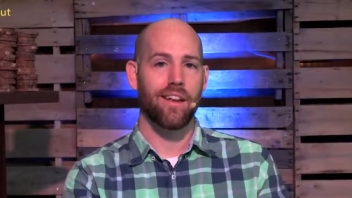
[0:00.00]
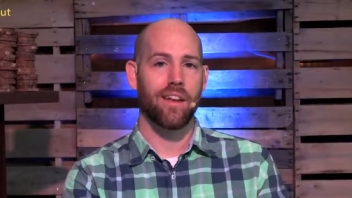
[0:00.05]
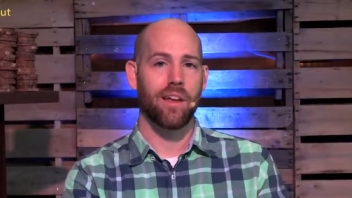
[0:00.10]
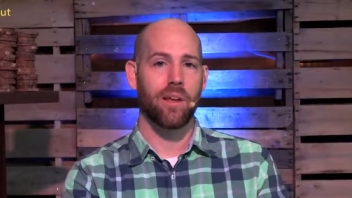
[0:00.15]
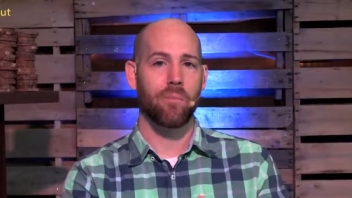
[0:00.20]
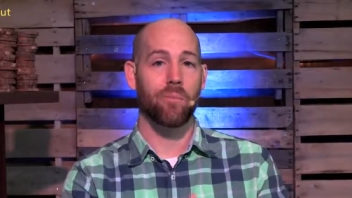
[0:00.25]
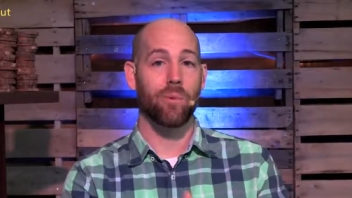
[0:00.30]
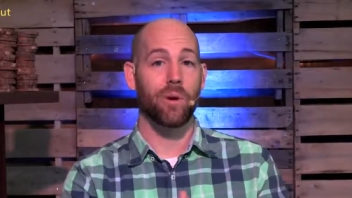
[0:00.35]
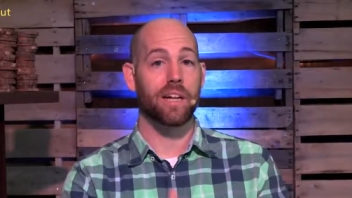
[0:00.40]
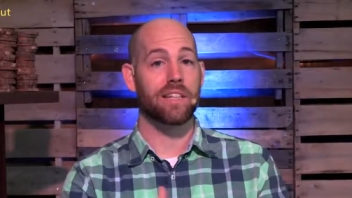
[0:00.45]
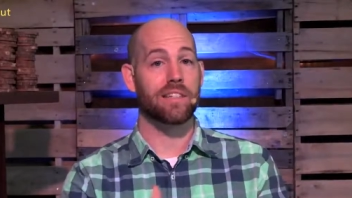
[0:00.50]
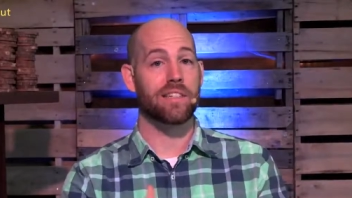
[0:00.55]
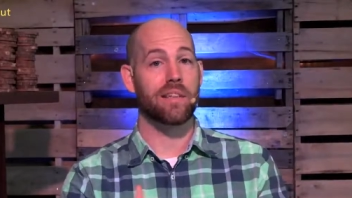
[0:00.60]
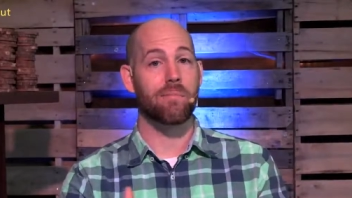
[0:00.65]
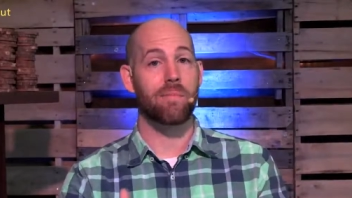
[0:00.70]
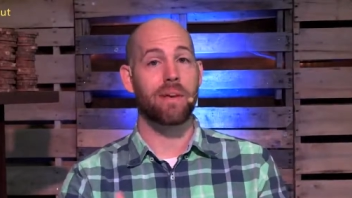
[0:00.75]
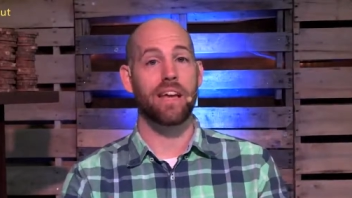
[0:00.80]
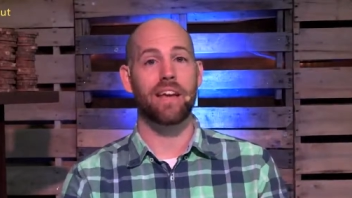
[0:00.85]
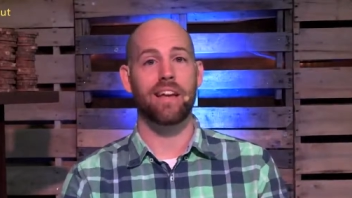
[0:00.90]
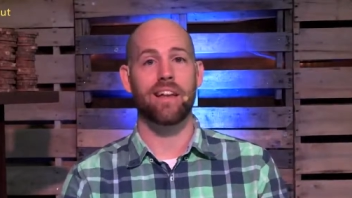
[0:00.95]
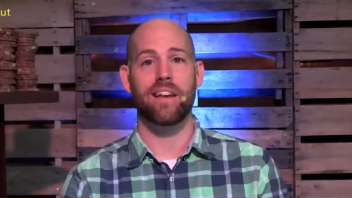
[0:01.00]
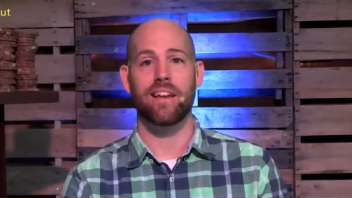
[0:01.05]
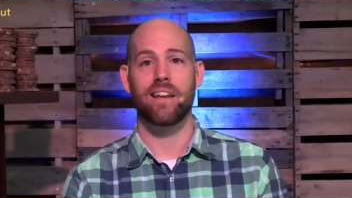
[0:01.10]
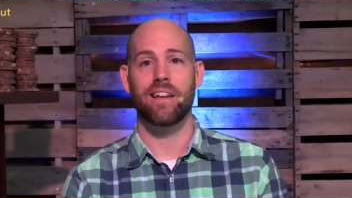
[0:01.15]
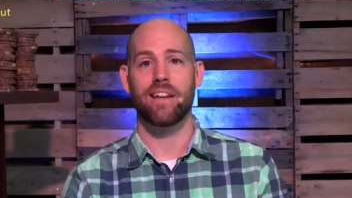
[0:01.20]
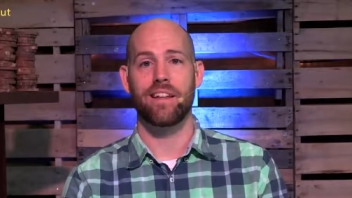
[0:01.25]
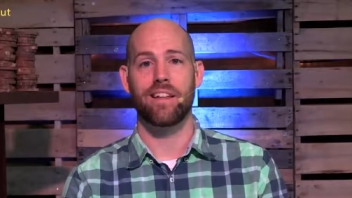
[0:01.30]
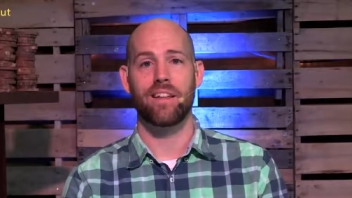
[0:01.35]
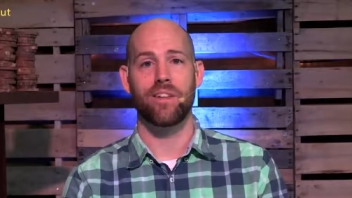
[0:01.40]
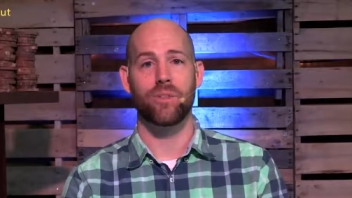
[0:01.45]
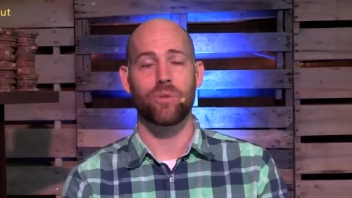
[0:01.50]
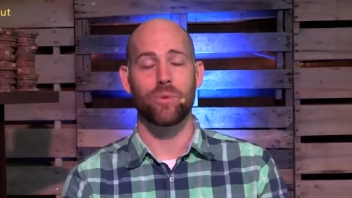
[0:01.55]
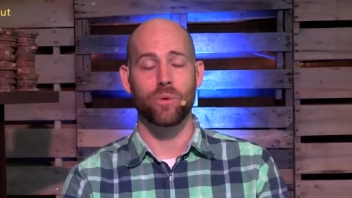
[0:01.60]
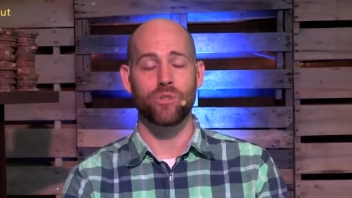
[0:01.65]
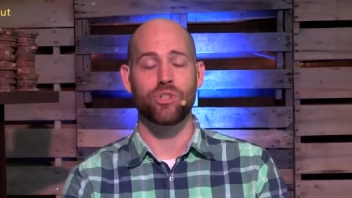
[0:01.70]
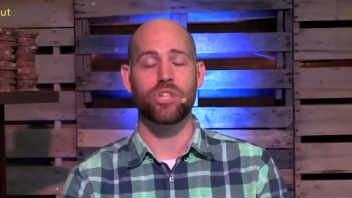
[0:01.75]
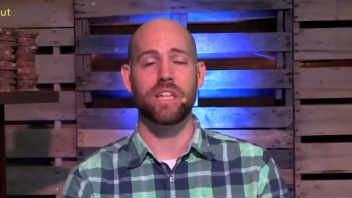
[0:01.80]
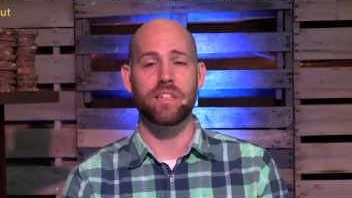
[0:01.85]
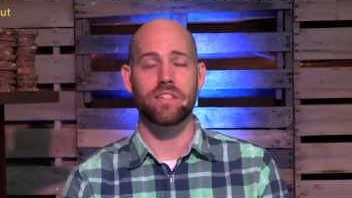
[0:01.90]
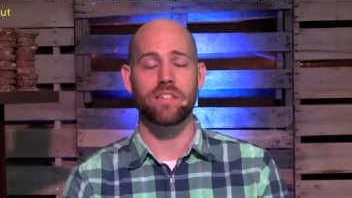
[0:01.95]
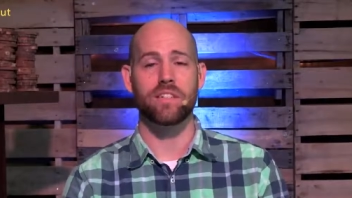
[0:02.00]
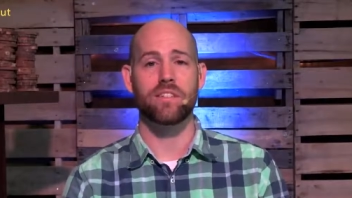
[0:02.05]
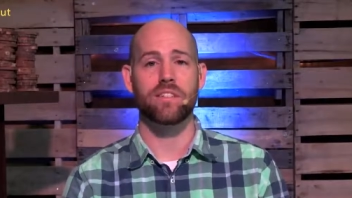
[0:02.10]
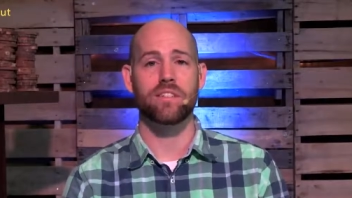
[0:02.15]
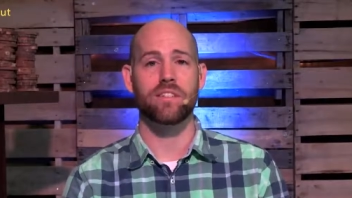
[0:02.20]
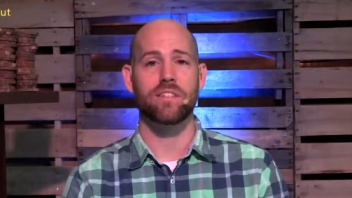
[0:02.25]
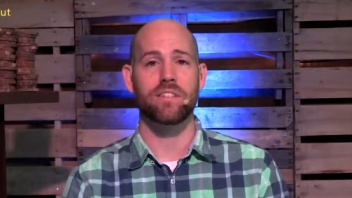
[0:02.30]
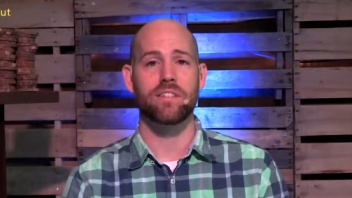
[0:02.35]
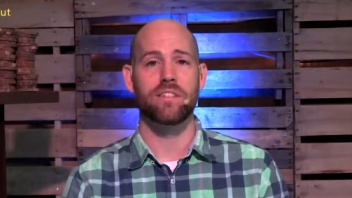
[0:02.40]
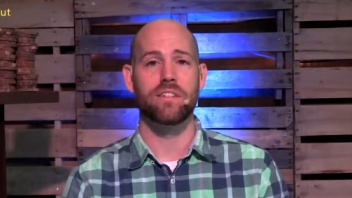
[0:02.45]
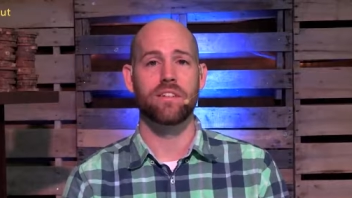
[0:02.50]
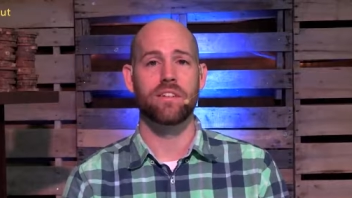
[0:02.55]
and brings them in through Jesus.